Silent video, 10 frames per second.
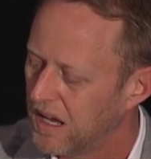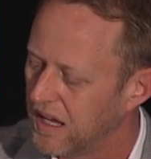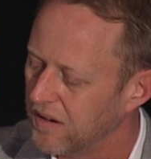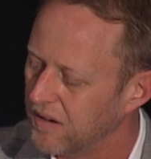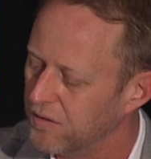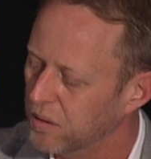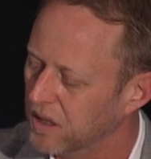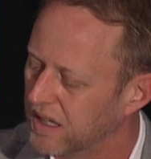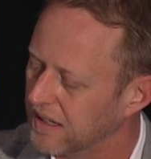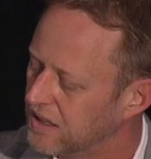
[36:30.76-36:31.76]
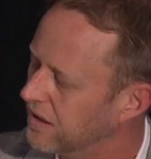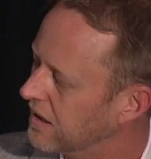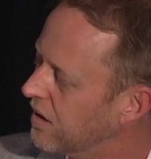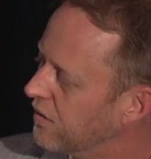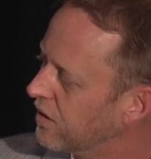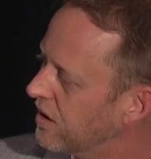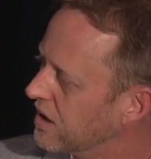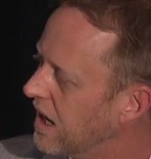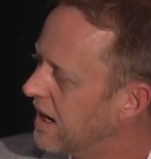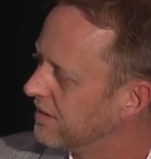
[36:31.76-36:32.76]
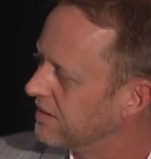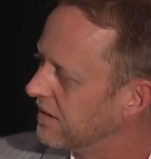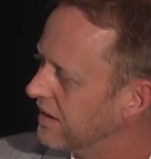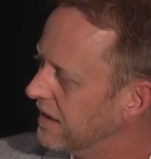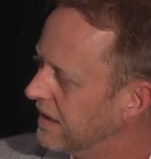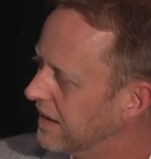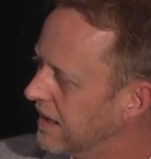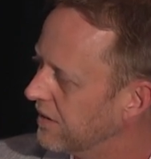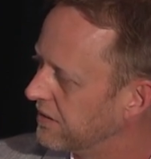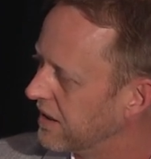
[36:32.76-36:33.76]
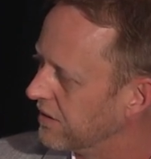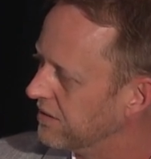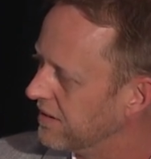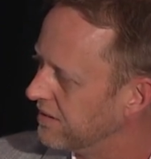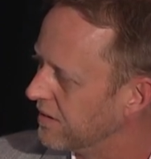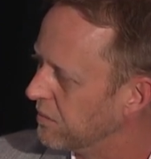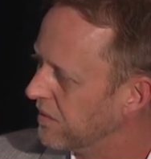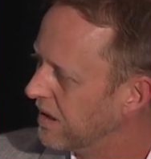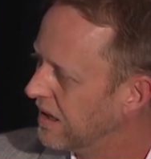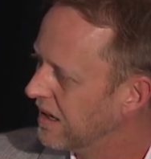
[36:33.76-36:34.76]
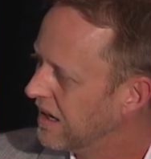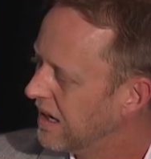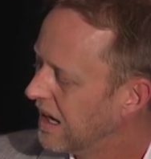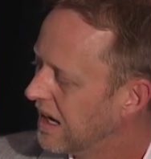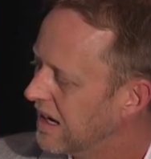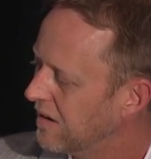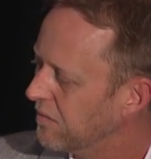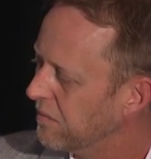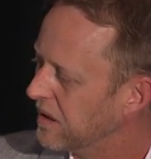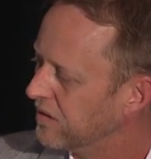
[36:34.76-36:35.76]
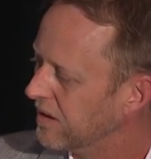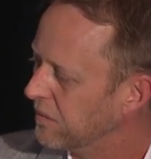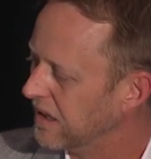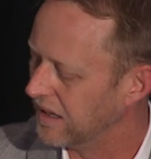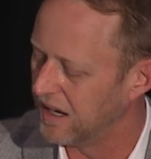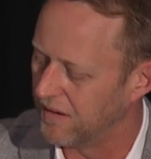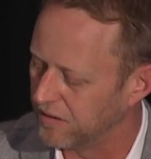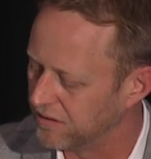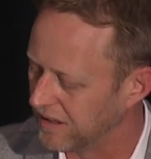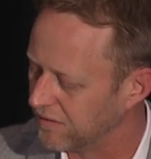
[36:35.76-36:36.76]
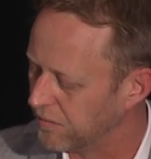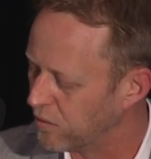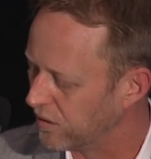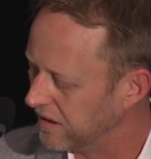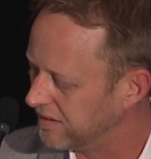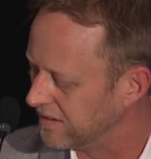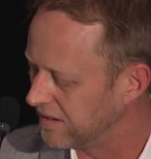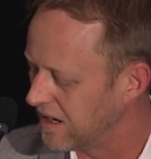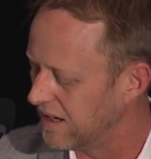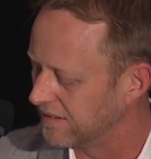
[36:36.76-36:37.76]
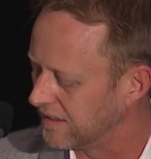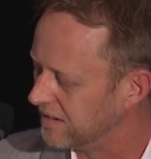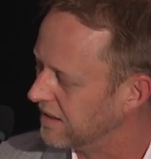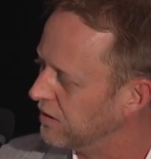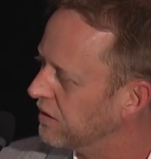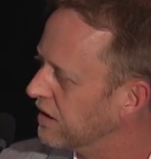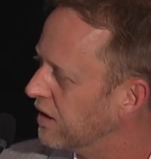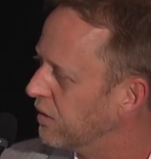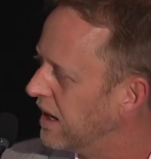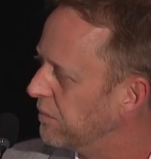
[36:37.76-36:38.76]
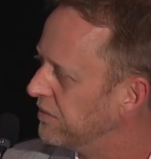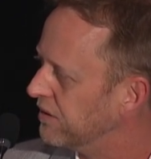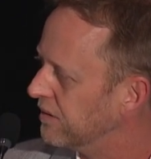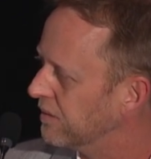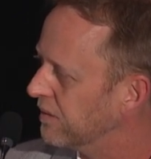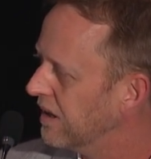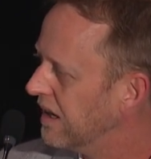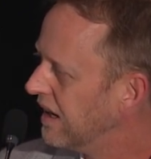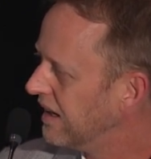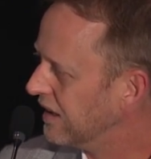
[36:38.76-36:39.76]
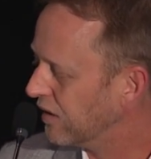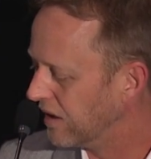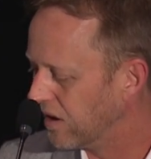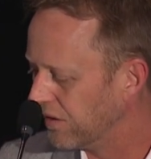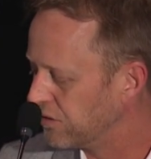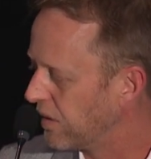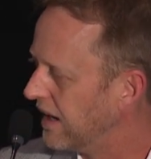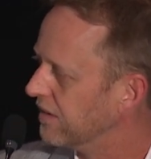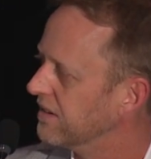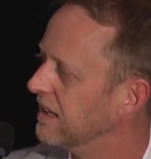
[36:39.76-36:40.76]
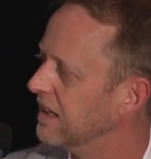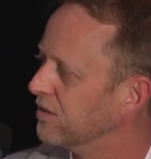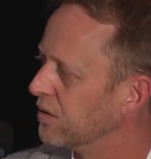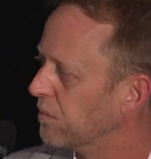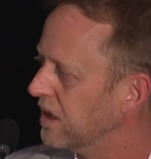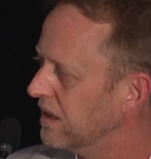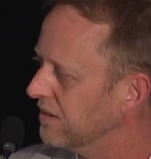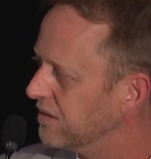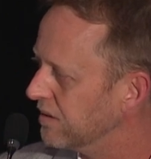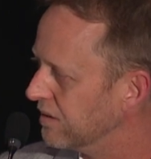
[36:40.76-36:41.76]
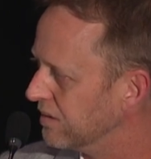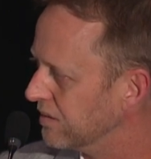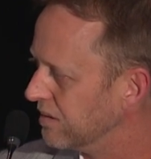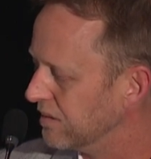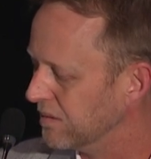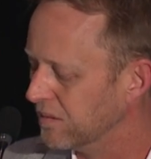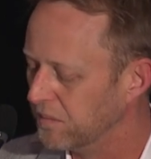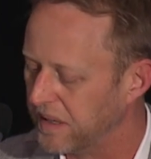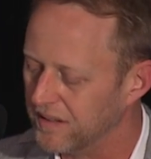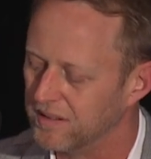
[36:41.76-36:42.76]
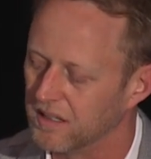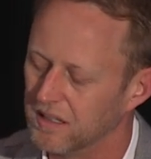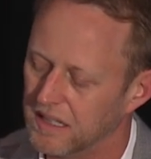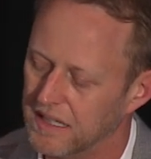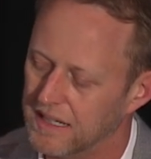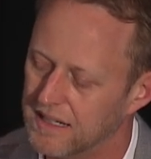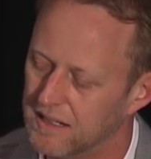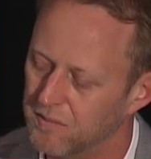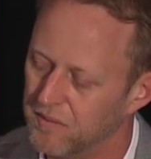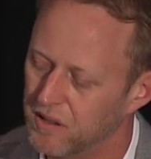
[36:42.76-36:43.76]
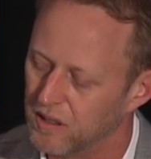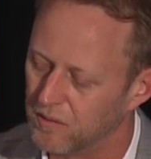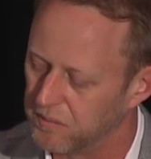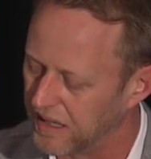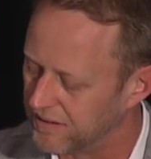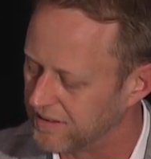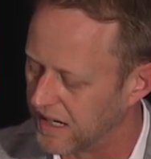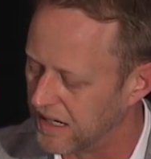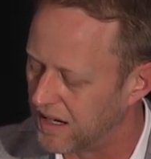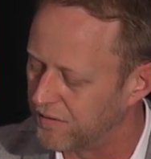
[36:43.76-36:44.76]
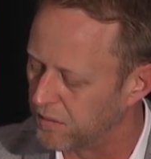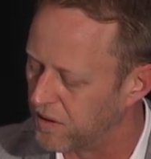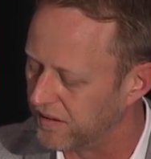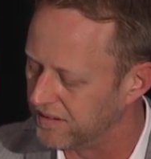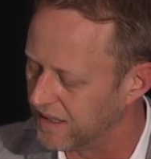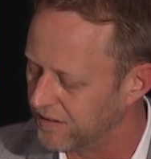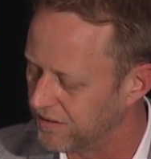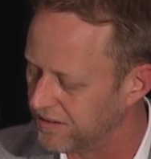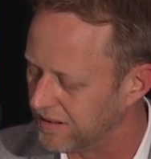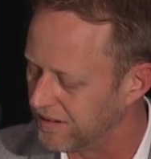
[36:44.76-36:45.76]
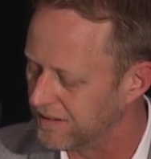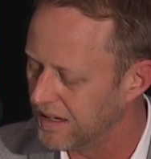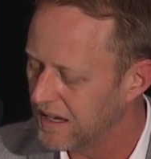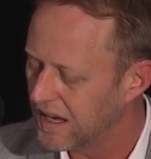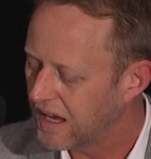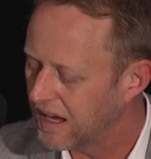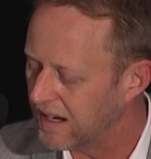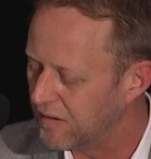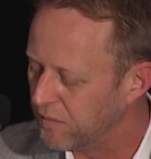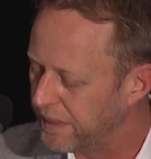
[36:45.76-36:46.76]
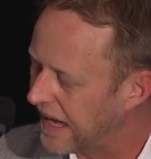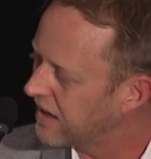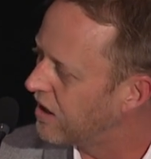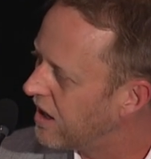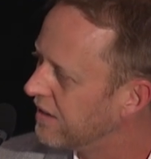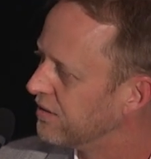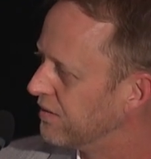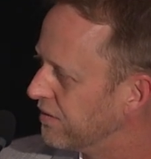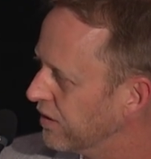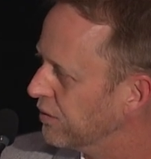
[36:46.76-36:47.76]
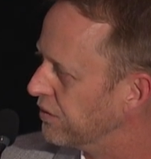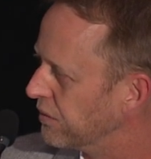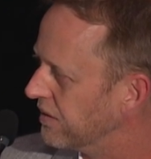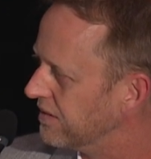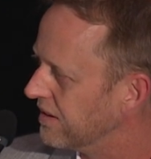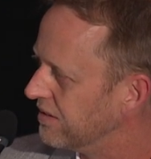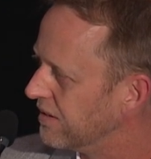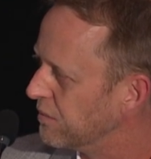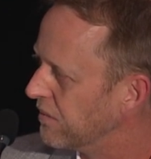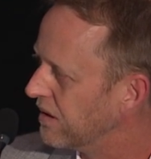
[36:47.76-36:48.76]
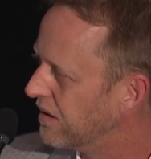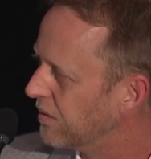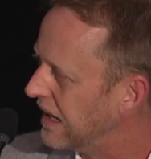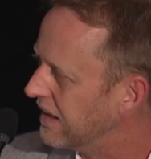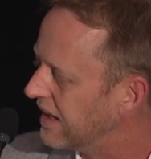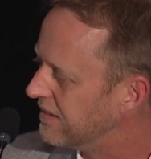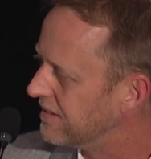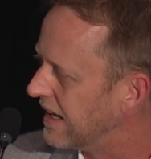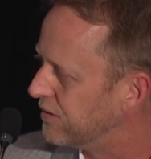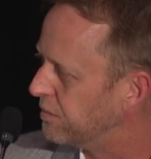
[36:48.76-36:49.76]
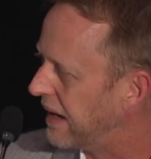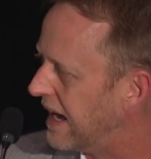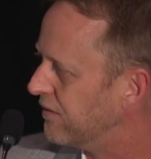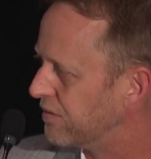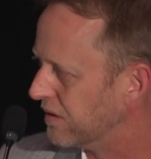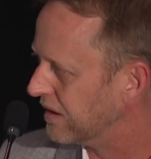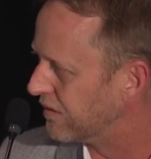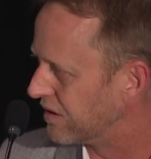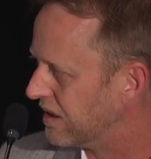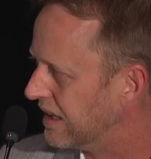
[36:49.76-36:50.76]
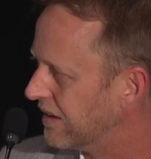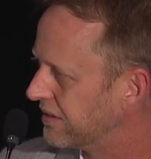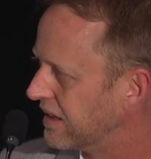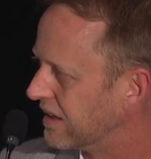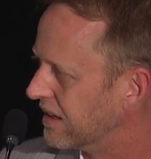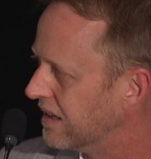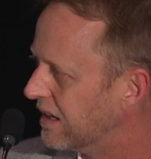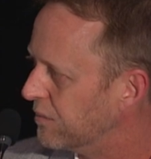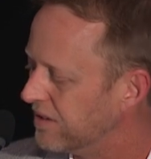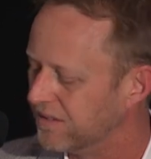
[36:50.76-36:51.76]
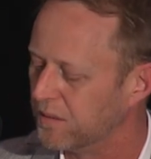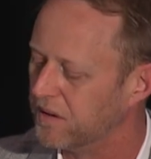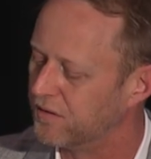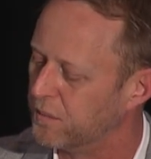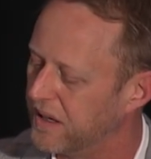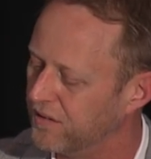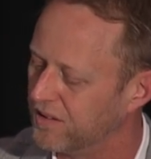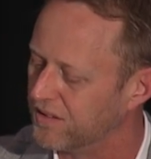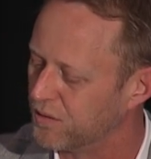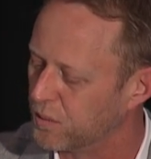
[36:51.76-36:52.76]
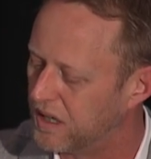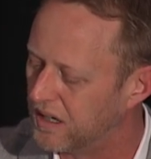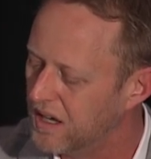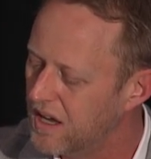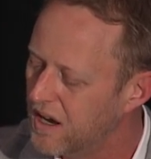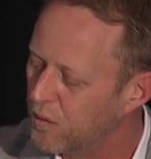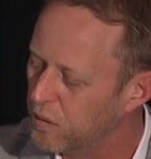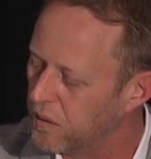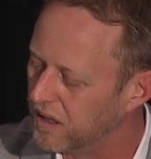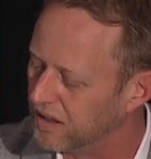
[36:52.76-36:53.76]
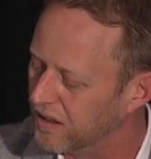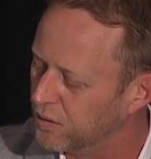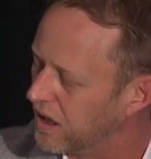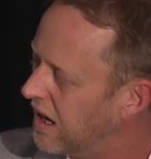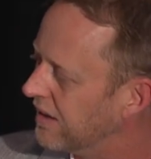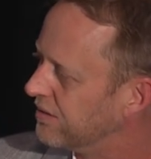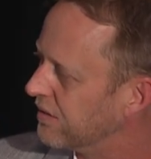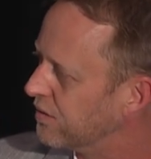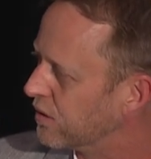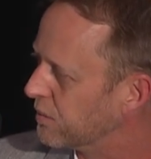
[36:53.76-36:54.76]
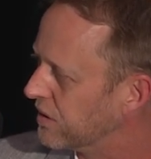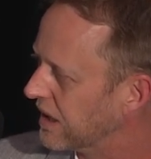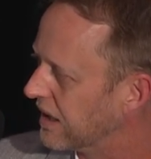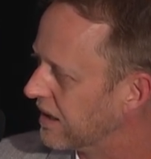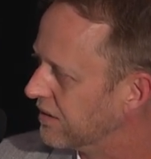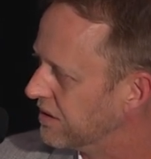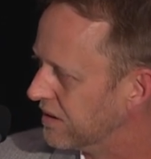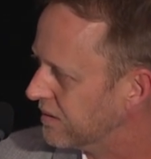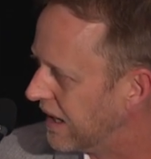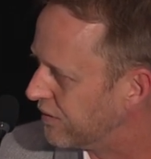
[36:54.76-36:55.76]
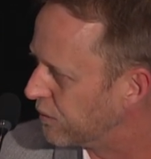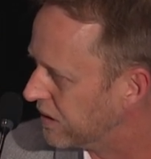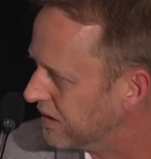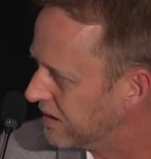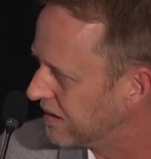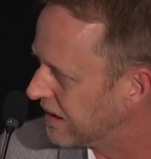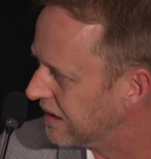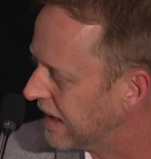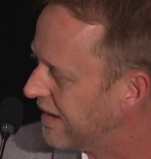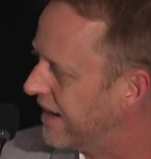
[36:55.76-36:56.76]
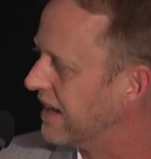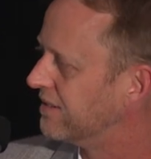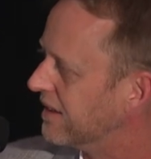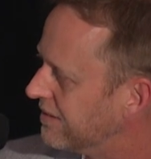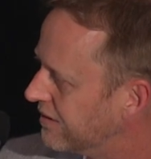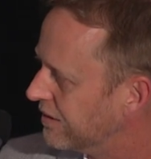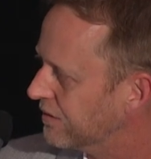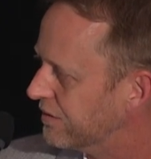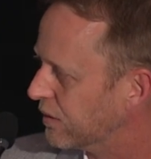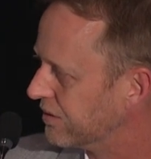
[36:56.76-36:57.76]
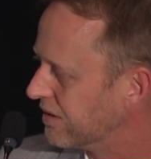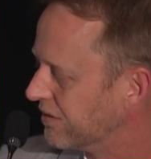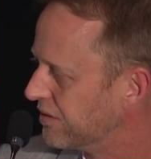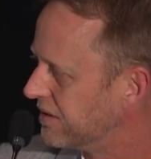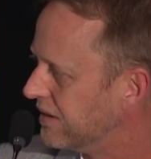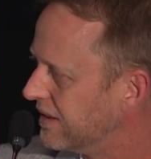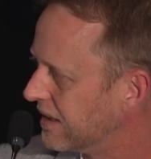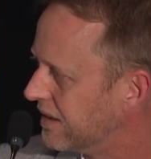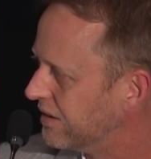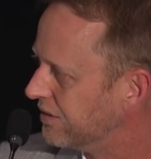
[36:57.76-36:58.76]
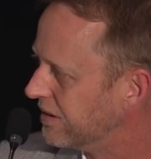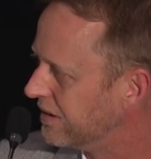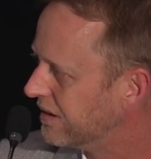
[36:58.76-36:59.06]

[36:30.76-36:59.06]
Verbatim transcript: if you look at the overall cost on the the healthcare system, um, because it, obviously if Maurice's costs continue to go up to you know, and all the trials that he has to run to to basically, um, you know, get sign off from all these agencies, um, that cost flows through the system right? And that's that's bad for the overall healthcare um, system and for patients as well. We want low cost, affordable care so everyone can have access to focused ultrasound technology.